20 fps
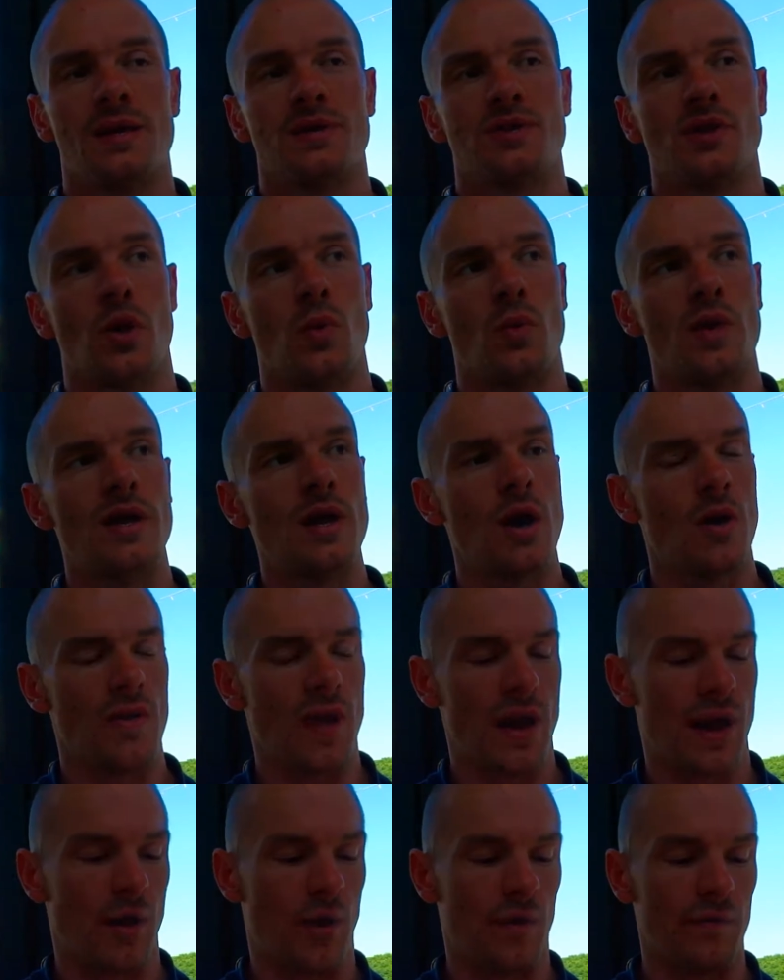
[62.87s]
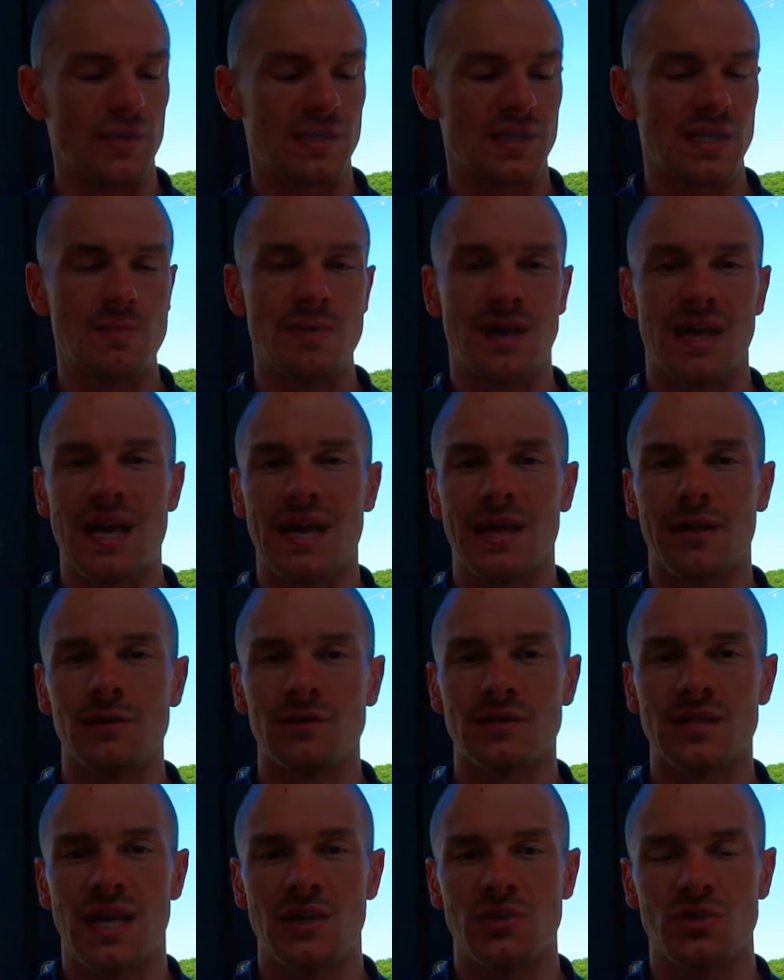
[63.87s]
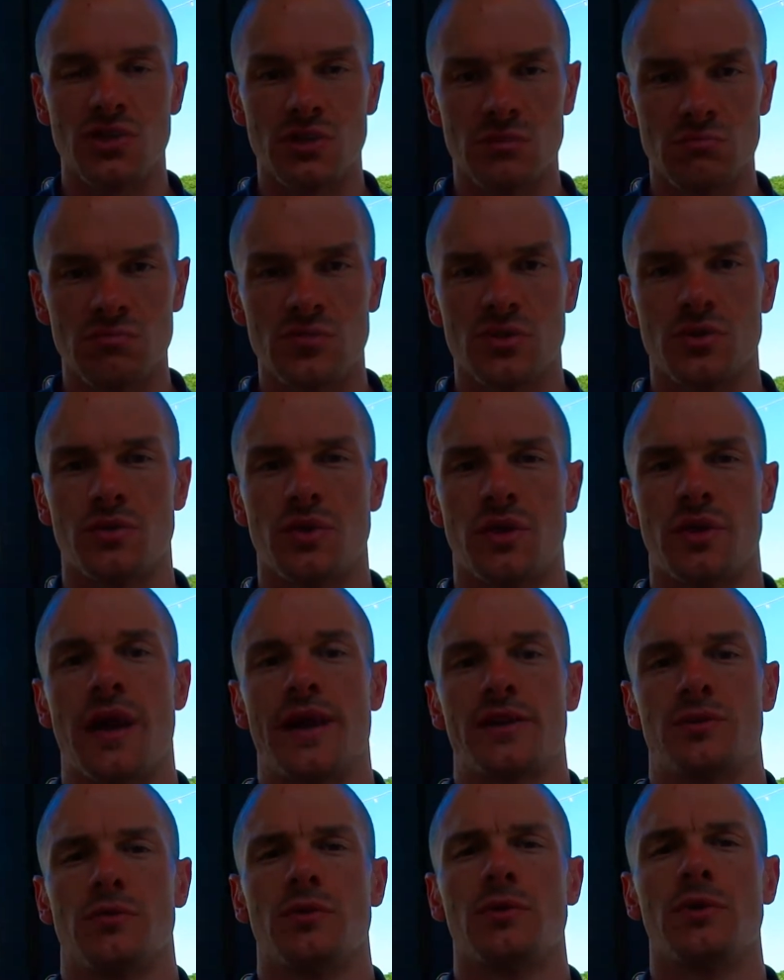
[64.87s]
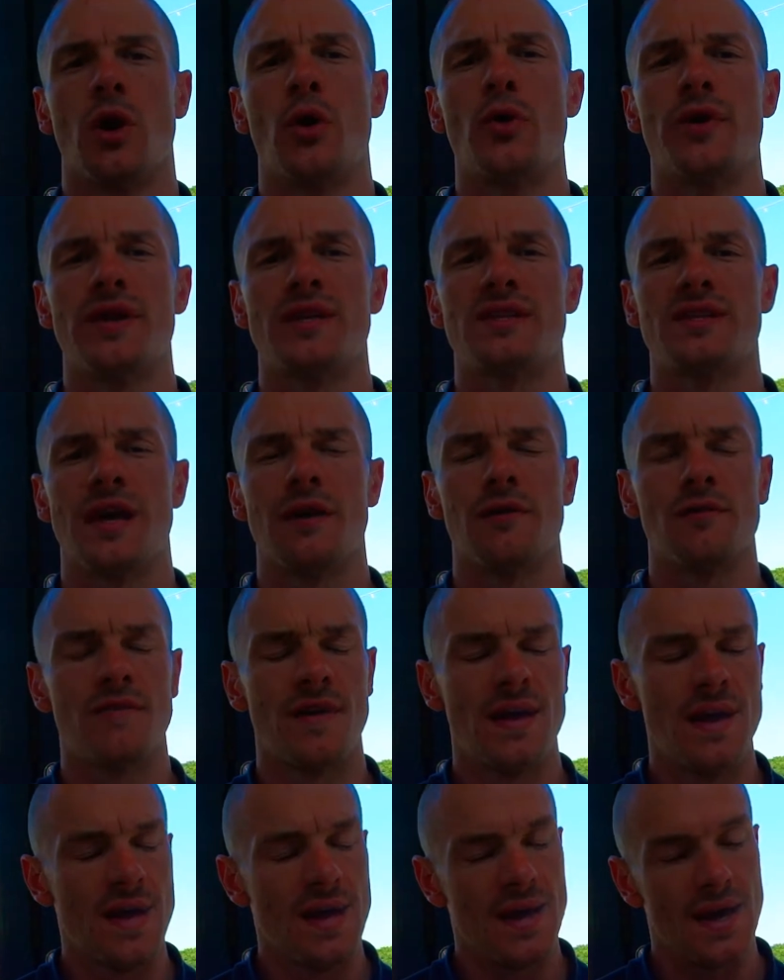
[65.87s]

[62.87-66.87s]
So we know that obviously mechanical tension, so the actual load itself,